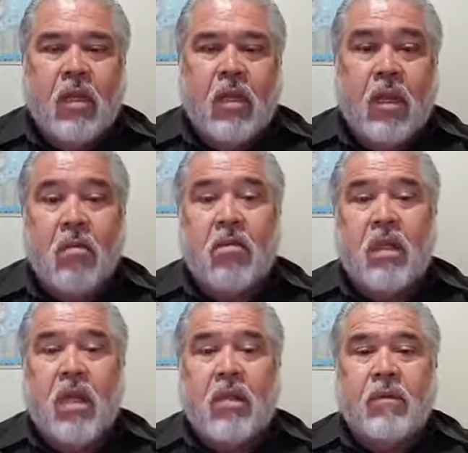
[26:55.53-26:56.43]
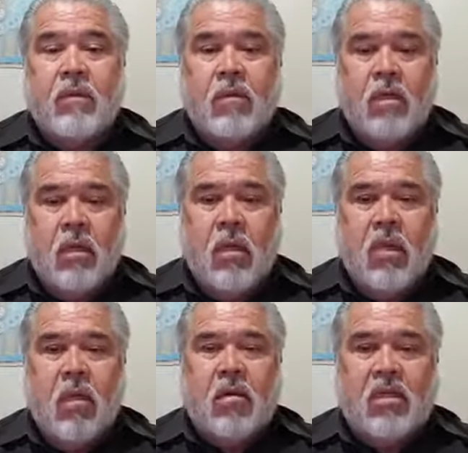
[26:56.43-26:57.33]
Not only that,
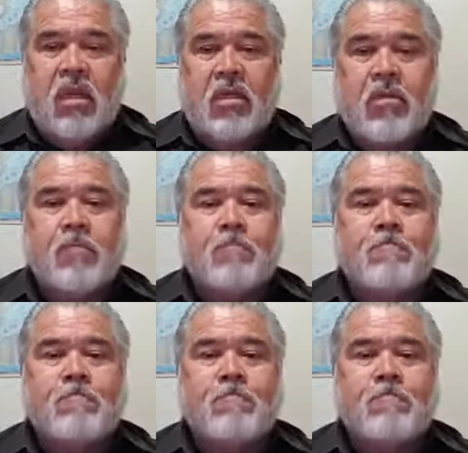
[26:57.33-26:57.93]
our sins.